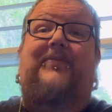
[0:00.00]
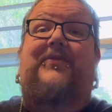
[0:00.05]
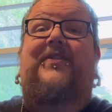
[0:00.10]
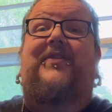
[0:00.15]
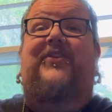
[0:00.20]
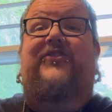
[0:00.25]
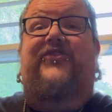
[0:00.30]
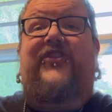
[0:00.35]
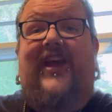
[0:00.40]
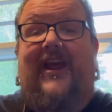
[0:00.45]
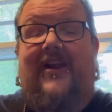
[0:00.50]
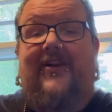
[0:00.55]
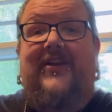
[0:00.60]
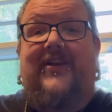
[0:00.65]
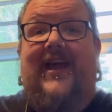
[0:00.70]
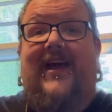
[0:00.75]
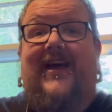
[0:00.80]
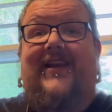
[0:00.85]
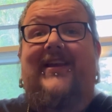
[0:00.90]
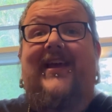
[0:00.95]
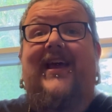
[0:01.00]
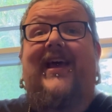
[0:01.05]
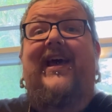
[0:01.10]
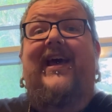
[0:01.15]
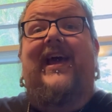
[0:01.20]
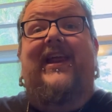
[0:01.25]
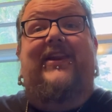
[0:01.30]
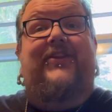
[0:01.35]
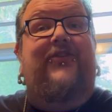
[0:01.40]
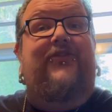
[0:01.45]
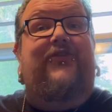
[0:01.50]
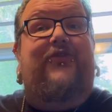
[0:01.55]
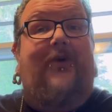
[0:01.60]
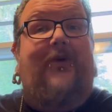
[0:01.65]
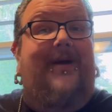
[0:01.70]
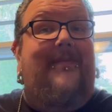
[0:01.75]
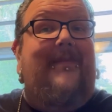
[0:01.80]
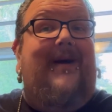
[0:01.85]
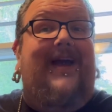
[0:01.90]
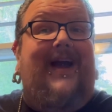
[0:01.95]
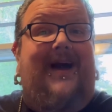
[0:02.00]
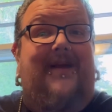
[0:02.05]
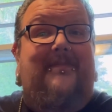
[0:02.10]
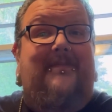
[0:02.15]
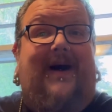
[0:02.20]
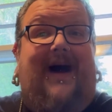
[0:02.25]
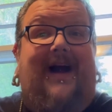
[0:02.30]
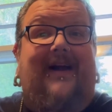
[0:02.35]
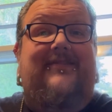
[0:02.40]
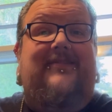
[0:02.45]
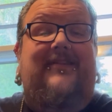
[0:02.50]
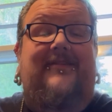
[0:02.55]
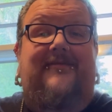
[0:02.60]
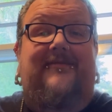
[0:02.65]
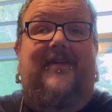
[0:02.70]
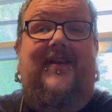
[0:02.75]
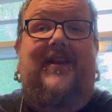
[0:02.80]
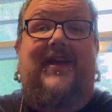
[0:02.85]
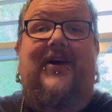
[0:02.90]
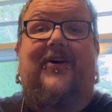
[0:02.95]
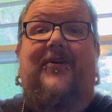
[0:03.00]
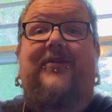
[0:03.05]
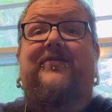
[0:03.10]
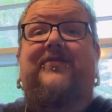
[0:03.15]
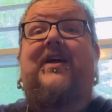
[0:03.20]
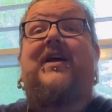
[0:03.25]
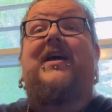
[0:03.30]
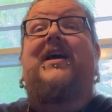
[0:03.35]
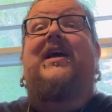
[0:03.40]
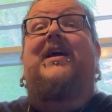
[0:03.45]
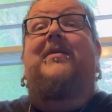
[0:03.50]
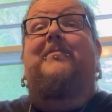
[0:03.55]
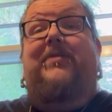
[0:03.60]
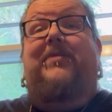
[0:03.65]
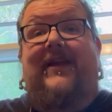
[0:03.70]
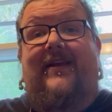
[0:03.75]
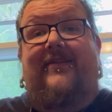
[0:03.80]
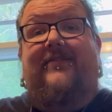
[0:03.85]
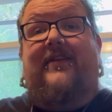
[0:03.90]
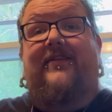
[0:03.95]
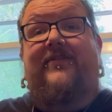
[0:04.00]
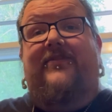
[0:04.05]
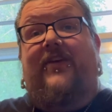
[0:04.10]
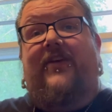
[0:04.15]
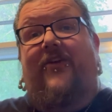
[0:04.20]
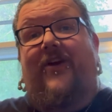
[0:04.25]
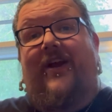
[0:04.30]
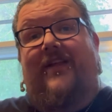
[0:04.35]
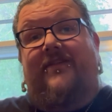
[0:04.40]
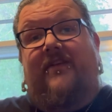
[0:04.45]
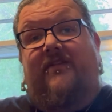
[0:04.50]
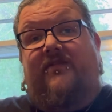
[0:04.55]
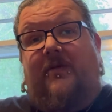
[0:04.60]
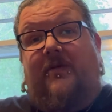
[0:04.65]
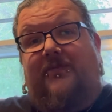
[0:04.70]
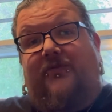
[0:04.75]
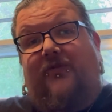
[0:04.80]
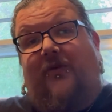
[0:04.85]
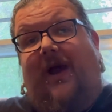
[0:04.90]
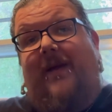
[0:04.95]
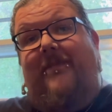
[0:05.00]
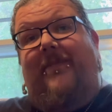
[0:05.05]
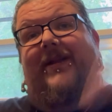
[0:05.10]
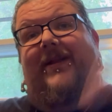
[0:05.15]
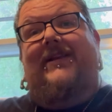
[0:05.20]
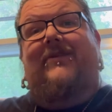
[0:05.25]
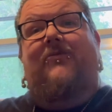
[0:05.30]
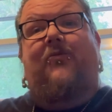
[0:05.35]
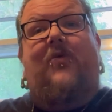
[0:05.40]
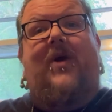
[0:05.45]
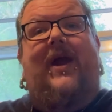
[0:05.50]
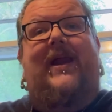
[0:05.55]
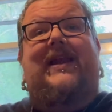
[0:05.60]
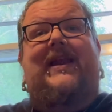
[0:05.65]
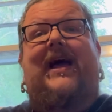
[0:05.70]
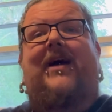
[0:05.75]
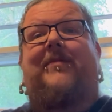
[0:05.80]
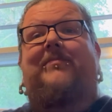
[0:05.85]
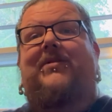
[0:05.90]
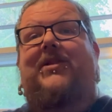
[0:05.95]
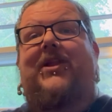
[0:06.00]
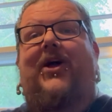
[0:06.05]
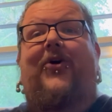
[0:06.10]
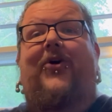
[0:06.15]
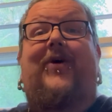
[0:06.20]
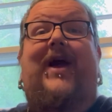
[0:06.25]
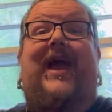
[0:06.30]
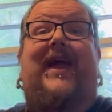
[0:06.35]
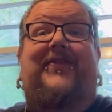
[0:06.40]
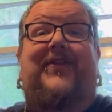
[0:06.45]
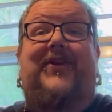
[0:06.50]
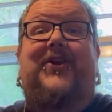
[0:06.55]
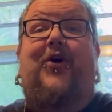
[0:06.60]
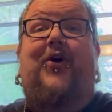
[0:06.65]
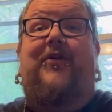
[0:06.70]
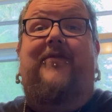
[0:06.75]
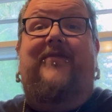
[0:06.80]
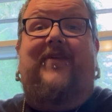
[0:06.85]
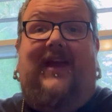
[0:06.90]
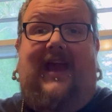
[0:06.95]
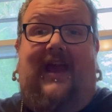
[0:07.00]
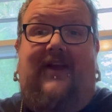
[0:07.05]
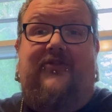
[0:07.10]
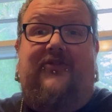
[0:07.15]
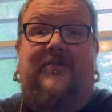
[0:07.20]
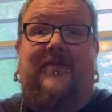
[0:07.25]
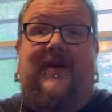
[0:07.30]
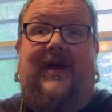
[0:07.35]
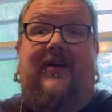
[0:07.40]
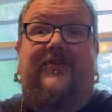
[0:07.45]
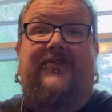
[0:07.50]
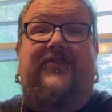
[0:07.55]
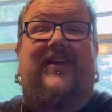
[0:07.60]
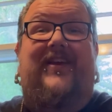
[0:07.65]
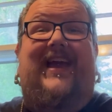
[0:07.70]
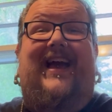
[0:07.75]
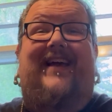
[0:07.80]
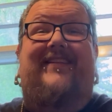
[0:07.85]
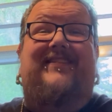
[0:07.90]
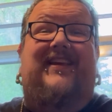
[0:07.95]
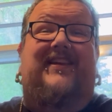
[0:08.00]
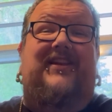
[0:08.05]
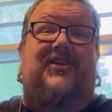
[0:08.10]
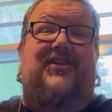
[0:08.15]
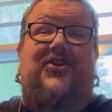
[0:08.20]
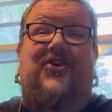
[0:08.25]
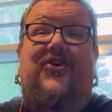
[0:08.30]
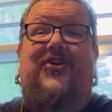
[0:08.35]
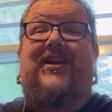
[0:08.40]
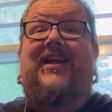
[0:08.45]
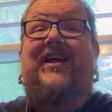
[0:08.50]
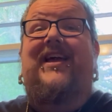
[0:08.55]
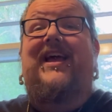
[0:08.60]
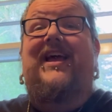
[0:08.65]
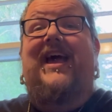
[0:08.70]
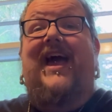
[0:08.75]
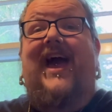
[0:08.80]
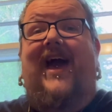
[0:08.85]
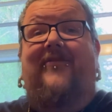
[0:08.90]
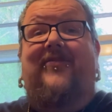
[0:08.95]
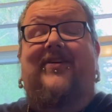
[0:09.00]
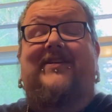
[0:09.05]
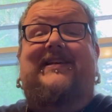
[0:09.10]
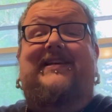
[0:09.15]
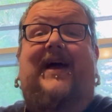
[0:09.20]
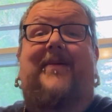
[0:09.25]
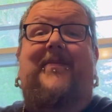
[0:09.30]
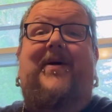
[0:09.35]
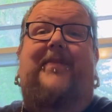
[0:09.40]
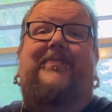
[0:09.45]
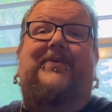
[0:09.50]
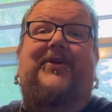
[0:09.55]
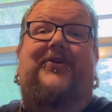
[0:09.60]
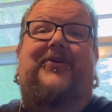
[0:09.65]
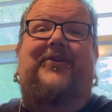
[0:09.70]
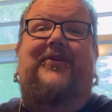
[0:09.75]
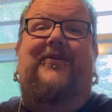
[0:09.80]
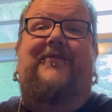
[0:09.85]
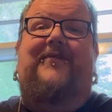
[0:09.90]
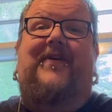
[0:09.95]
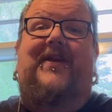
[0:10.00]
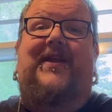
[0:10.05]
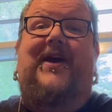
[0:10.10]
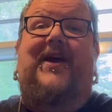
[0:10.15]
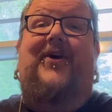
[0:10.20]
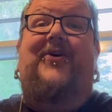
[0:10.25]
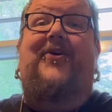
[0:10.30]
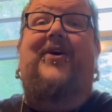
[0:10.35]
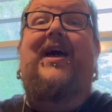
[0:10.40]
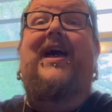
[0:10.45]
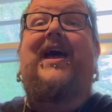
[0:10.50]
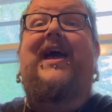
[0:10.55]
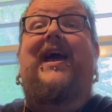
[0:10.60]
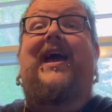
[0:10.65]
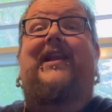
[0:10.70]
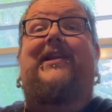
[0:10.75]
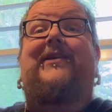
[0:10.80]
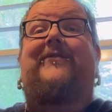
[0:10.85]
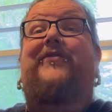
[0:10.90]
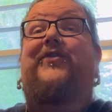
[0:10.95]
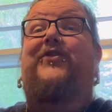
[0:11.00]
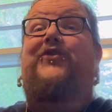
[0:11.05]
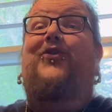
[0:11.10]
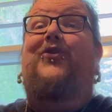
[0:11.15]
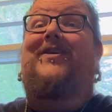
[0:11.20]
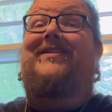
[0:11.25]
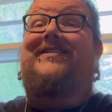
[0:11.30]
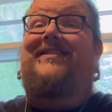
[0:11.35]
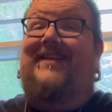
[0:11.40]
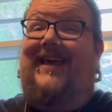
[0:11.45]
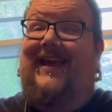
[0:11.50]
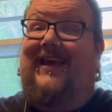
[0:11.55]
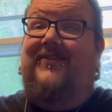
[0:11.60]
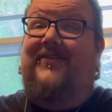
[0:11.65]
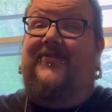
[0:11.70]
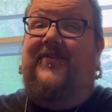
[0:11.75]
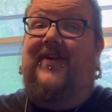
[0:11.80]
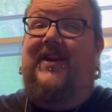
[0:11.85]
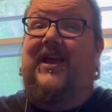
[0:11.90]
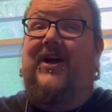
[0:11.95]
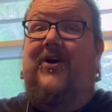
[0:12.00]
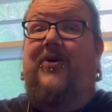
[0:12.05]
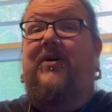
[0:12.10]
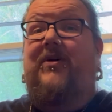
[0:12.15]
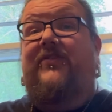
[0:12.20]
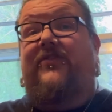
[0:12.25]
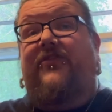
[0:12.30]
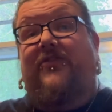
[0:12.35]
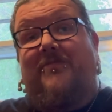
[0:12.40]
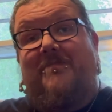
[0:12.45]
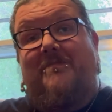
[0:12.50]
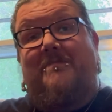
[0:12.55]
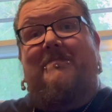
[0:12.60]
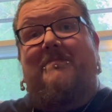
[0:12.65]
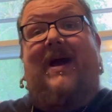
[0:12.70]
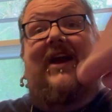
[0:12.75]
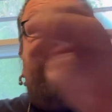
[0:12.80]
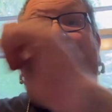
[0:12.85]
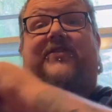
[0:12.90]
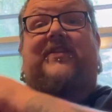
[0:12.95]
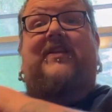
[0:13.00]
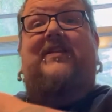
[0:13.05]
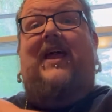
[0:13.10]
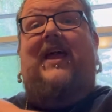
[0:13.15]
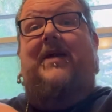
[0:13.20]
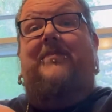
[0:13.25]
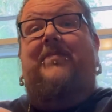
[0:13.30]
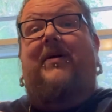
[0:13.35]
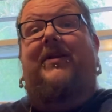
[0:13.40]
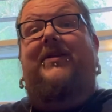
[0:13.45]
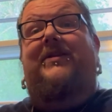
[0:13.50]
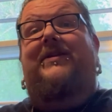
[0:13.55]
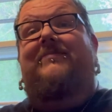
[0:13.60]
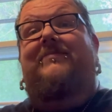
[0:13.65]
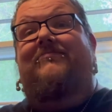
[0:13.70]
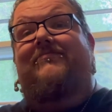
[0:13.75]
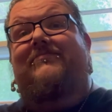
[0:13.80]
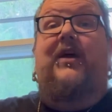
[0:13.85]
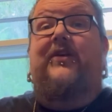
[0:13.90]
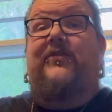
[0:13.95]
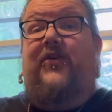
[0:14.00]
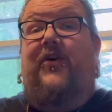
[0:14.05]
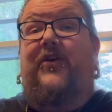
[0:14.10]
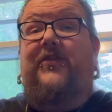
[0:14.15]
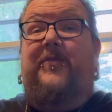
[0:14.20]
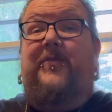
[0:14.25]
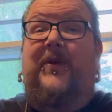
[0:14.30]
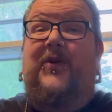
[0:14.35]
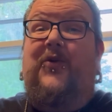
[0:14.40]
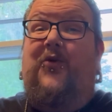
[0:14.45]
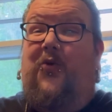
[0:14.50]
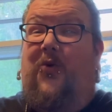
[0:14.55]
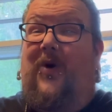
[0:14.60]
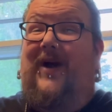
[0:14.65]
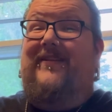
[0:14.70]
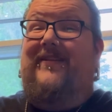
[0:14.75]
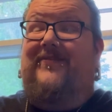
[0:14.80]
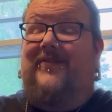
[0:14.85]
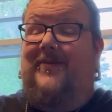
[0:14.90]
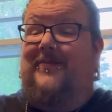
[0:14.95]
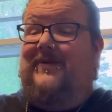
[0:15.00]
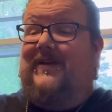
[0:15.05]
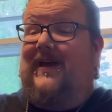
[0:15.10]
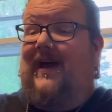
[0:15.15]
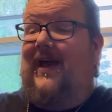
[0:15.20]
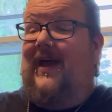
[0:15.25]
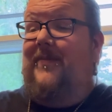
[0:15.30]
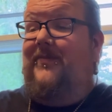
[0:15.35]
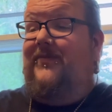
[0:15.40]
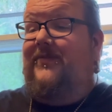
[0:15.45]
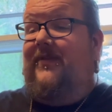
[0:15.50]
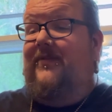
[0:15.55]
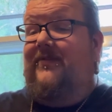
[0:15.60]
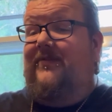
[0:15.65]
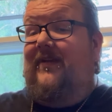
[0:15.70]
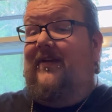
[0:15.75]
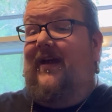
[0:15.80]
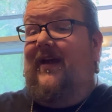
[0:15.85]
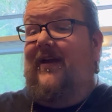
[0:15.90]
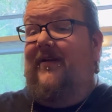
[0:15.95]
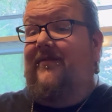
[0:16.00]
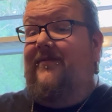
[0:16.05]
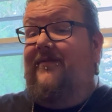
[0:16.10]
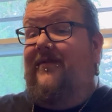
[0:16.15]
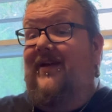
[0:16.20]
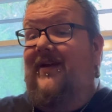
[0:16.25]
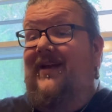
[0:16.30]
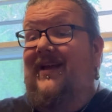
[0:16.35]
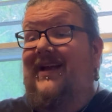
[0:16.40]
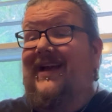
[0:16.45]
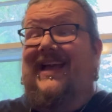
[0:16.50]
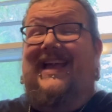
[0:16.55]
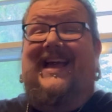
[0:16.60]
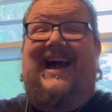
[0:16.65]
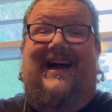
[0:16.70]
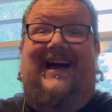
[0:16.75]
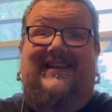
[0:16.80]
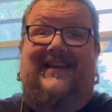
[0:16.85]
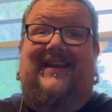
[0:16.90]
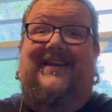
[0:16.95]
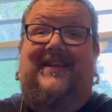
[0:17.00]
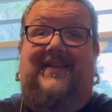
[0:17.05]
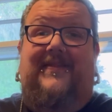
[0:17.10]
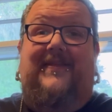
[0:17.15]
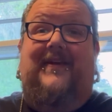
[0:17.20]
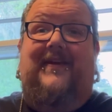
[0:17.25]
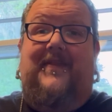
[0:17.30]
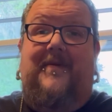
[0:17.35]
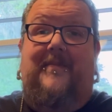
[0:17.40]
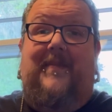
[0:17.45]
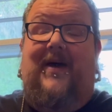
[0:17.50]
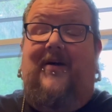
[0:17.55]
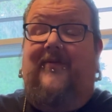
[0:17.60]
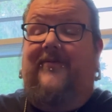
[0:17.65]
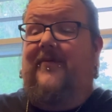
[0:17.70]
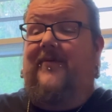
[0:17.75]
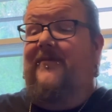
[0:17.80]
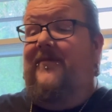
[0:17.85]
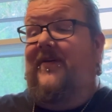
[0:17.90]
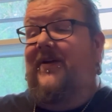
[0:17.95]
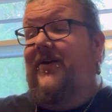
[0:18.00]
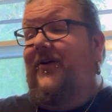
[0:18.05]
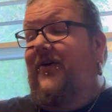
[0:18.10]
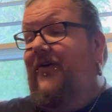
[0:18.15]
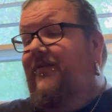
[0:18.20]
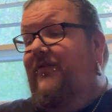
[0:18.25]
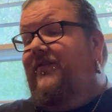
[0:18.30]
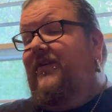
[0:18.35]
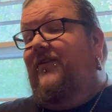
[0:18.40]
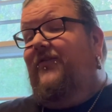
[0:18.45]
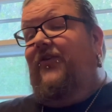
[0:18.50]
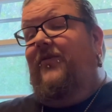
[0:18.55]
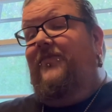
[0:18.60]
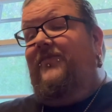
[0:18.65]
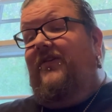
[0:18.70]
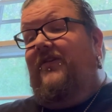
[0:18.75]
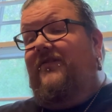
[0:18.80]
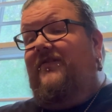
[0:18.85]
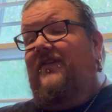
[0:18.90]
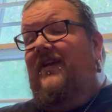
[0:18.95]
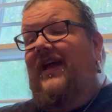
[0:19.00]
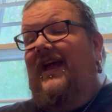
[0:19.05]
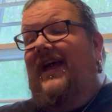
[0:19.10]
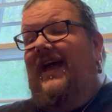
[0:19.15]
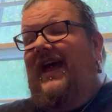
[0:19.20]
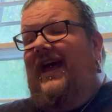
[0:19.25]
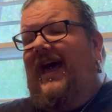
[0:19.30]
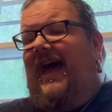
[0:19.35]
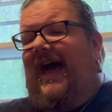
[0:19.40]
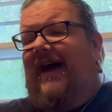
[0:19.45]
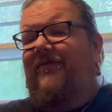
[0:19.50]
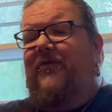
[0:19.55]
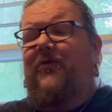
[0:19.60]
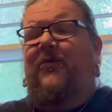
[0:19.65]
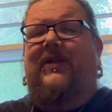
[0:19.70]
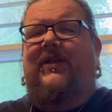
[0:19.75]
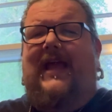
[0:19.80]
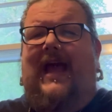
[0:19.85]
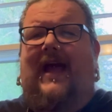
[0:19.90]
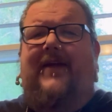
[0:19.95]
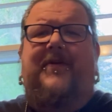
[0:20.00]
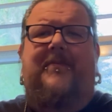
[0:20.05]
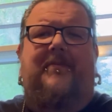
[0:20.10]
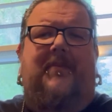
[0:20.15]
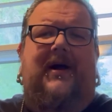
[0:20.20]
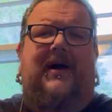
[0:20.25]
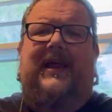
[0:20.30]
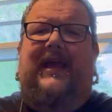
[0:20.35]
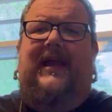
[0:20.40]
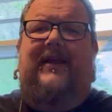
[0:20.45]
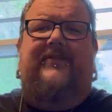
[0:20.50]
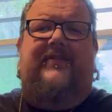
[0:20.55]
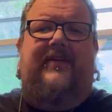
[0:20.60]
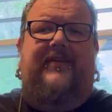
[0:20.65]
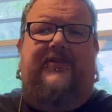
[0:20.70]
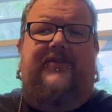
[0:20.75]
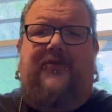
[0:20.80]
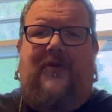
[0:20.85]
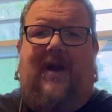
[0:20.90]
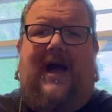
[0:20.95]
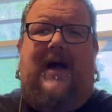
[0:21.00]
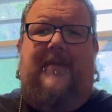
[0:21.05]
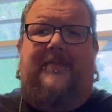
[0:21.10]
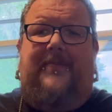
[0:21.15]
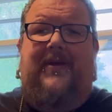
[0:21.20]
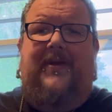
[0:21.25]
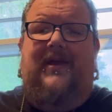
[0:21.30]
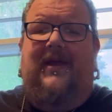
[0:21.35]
to the channel yet, if you enjoy my unboxing videos, please consider hitting the subscribe button right down below and the notification bell so you guys get an alert every time I upload a new video. And if you enjoyed today's video, smash the like button. So it's been quite some time since I've gotten anything in the mail from Vinegar Syndrome. Just haven't really had the money to drop